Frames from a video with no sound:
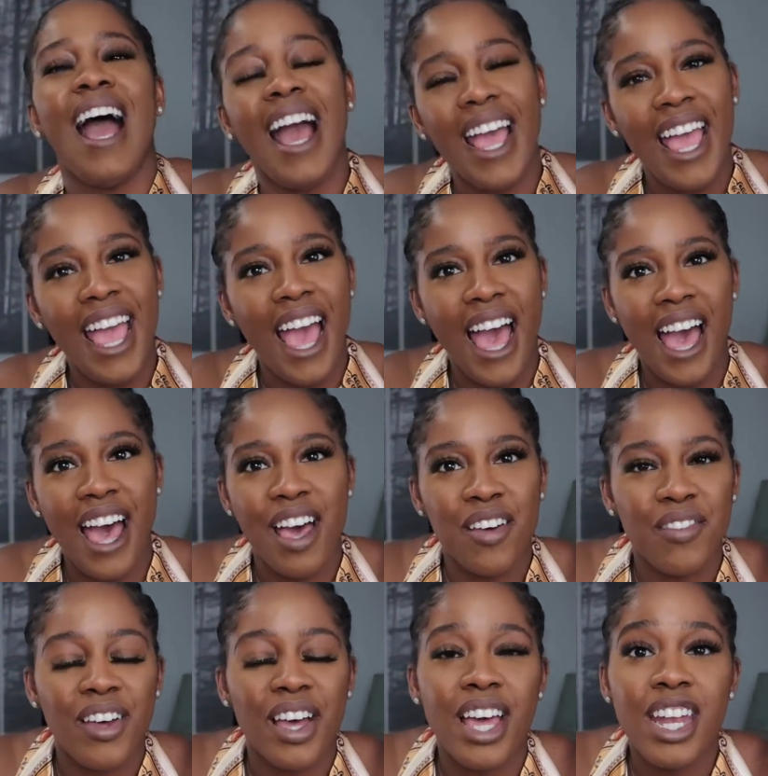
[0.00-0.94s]
i
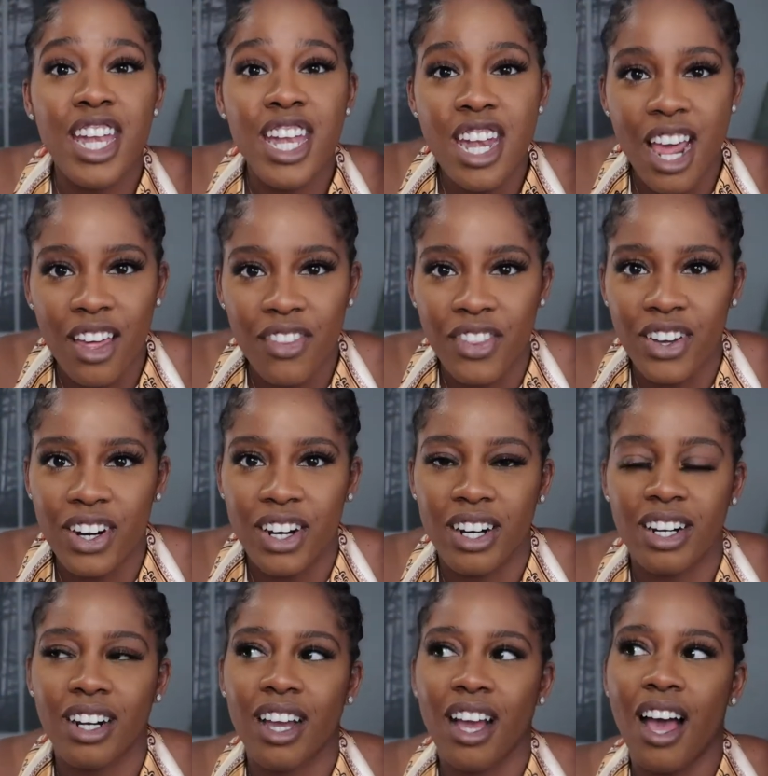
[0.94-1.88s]
have
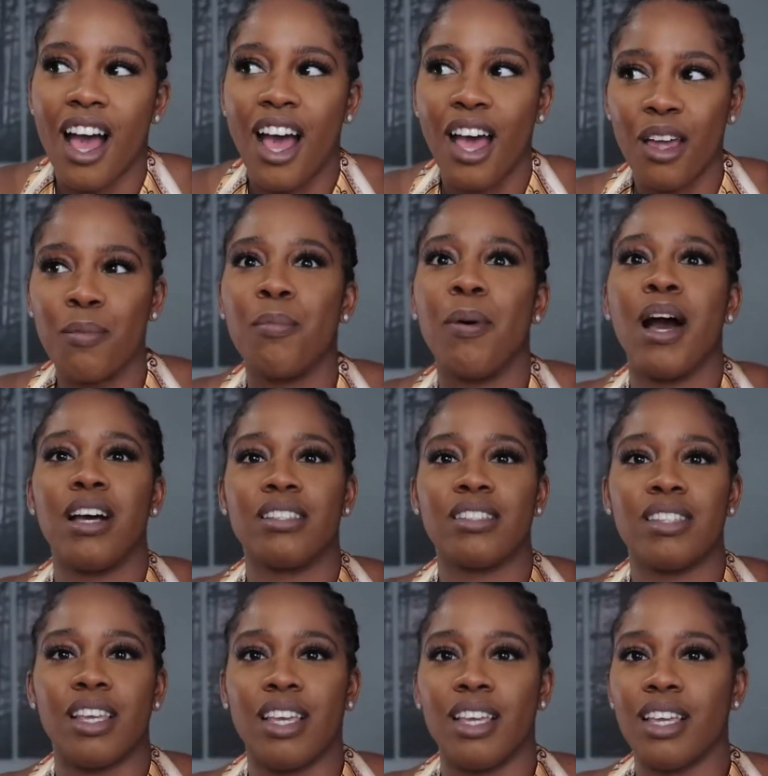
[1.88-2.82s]
another
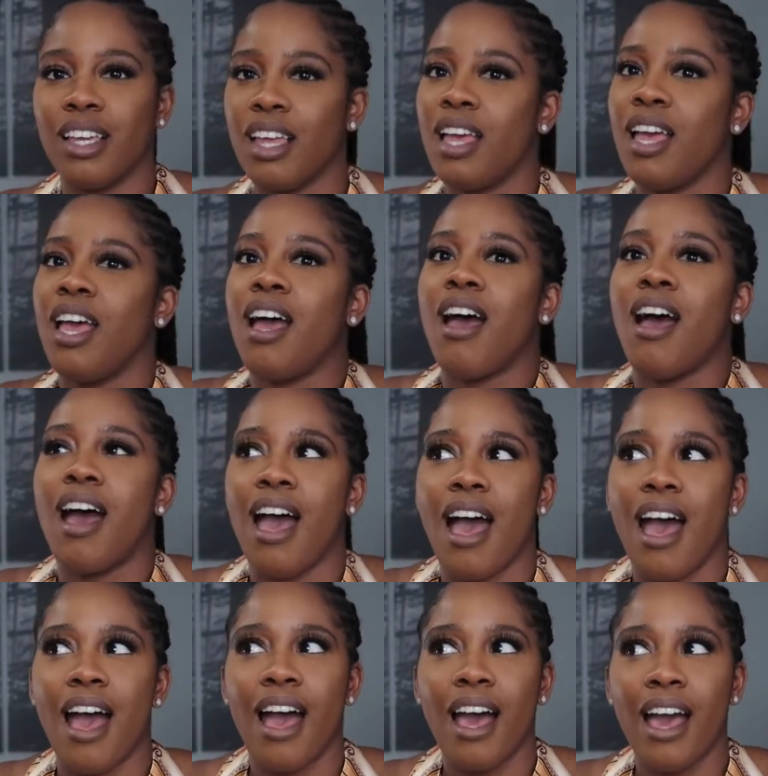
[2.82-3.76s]
unboxing
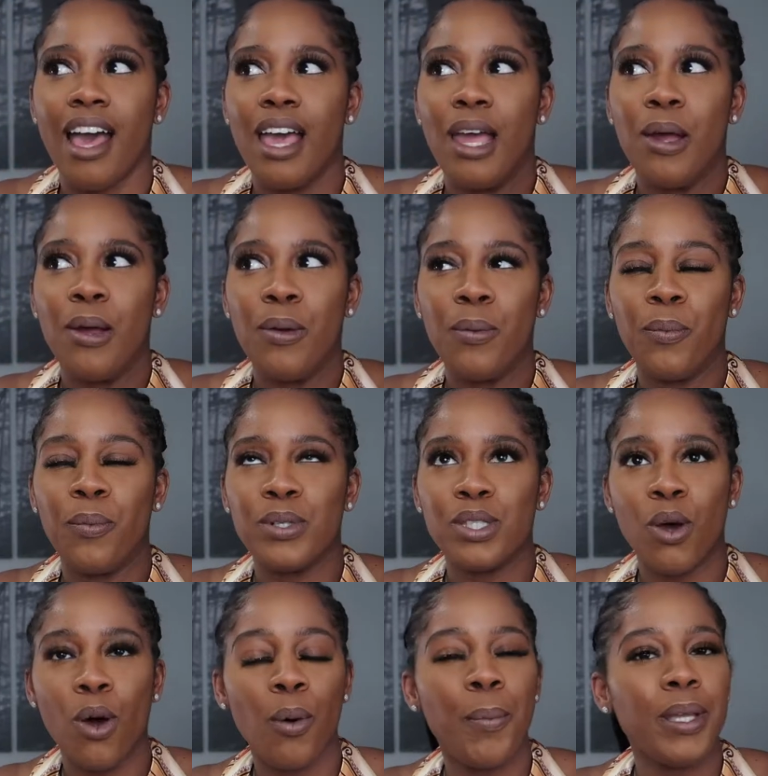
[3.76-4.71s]
I
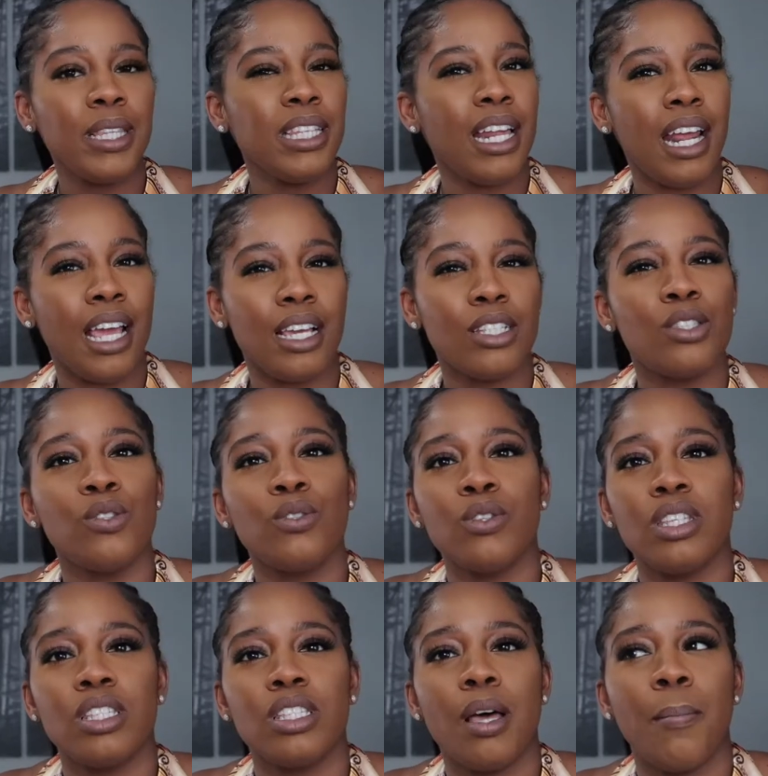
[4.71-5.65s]
was hoping that I could
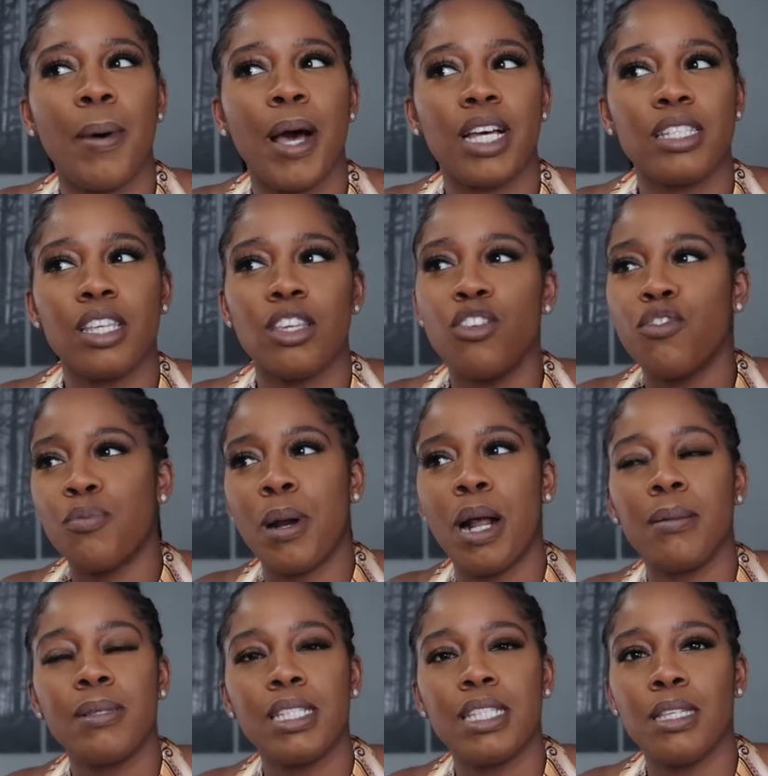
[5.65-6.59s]
do this unboxing. You've
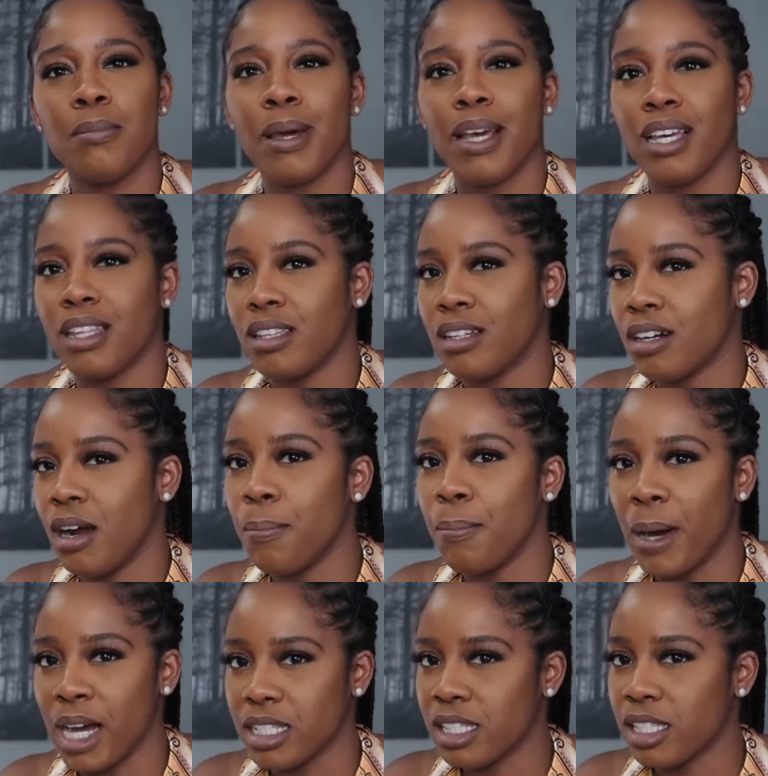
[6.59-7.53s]
probably seen my other
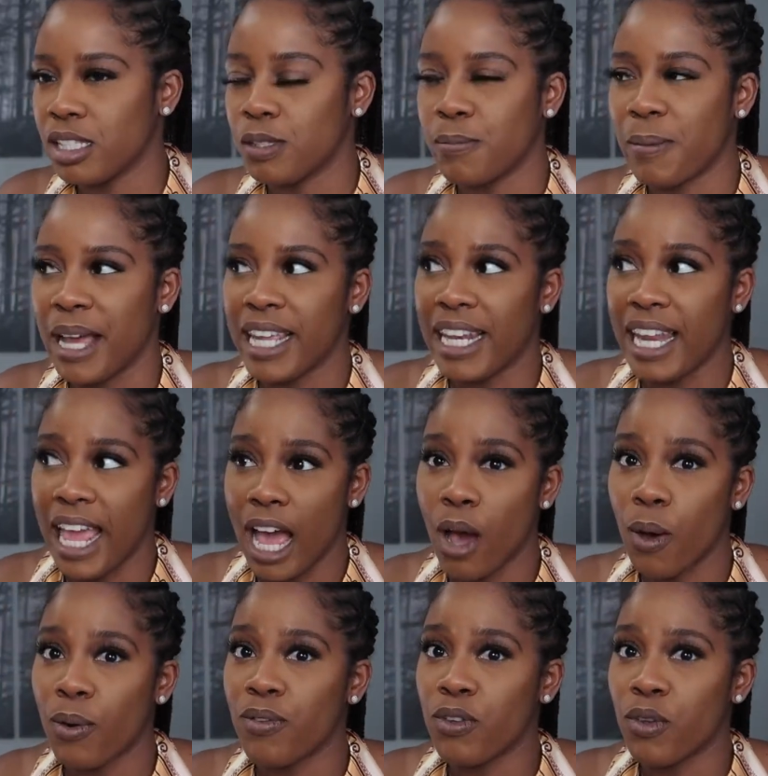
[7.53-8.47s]
unboxings by
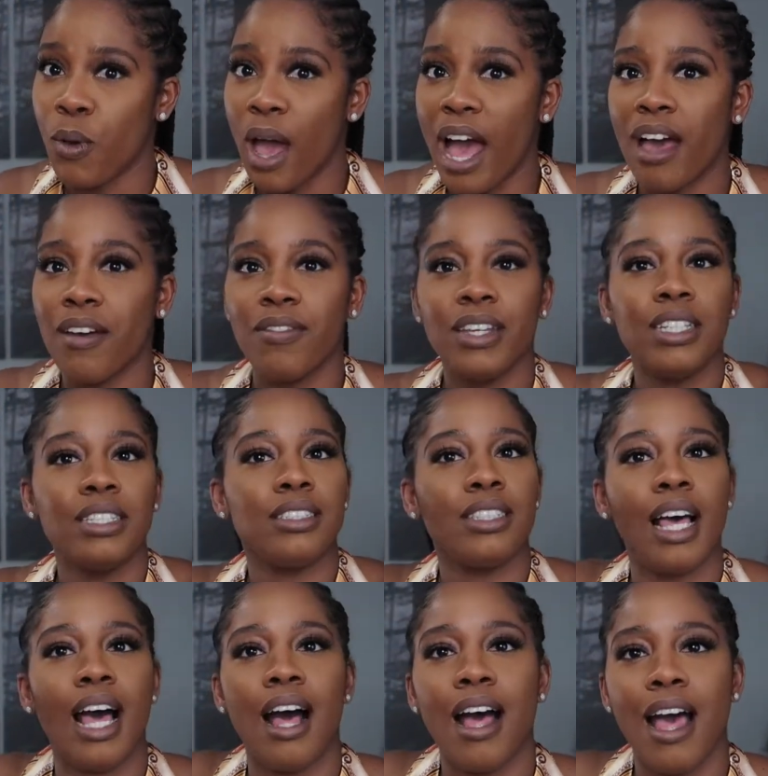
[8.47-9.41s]
now. If you
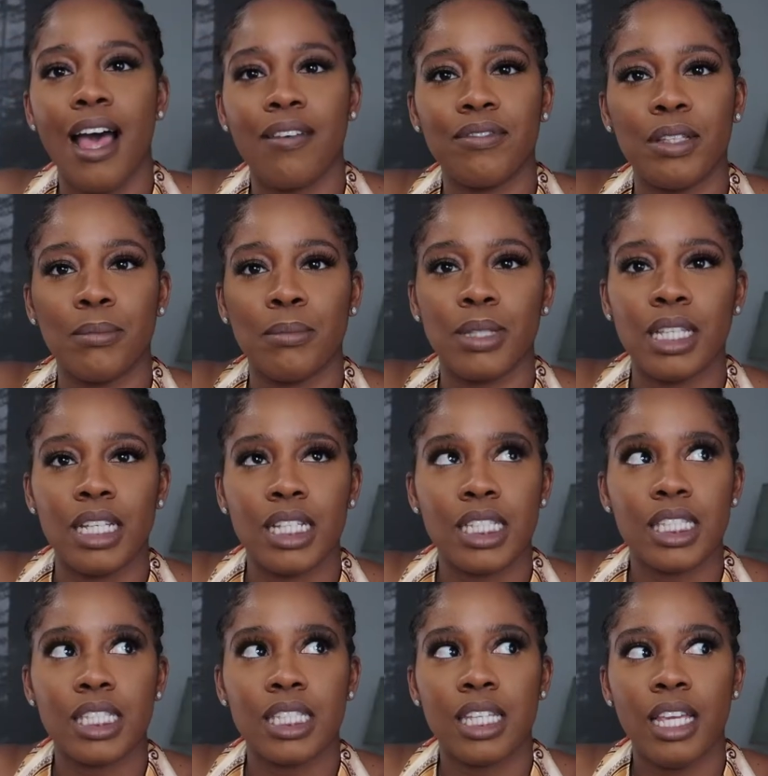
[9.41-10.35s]
haven't, I'll have them
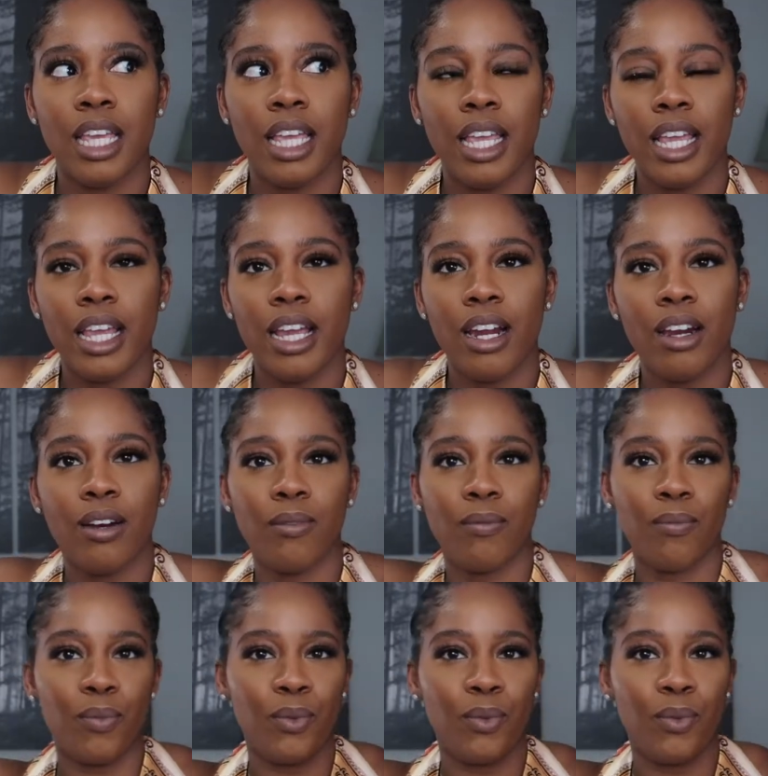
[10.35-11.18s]
linked here